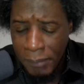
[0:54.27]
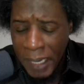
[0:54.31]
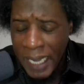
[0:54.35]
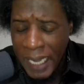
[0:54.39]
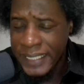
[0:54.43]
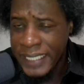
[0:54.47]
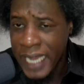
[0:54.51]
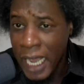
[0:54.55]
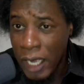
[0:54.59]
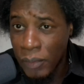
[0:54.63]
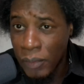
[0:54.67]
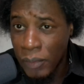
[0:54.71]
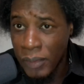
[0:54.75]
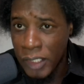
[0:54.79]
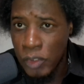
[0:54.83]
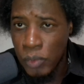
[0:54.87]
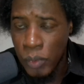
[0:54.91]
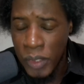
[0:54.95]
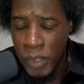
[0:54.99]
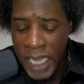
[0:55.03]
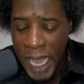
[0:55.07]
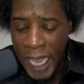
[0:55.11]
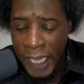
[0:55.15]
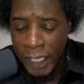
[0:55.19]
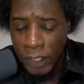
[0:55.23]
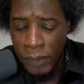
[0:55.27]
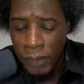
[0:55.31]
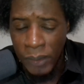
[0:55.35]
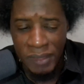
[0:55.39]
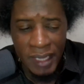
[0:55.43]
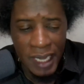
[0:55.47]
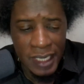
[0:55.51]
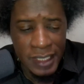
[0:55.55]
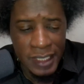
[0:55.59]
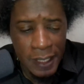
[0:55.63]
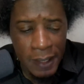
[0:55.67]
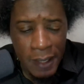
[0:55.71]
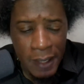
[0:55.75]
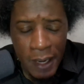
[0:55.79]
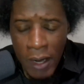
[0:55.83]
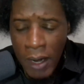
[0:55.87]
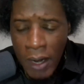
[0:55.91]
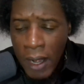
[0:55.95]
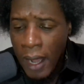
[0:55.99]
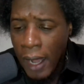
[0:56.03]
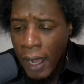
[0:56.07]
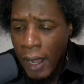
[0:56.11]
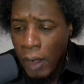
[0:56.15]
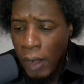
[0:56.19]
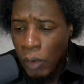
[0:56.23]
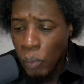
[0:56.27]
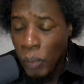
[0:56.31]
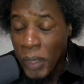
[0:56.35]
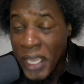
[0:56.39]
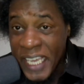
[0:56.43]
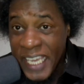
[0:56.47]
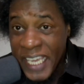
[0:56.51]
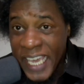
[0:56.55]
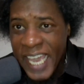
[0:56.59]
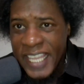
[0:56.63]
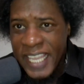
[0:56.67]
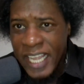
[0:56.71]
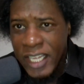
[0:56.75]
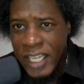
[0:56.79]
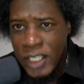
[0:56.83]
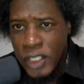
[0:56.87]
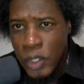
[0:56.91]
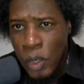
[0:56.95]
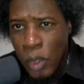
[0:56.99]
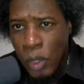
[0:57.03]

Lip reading: antagonist was arguing that we Kenyans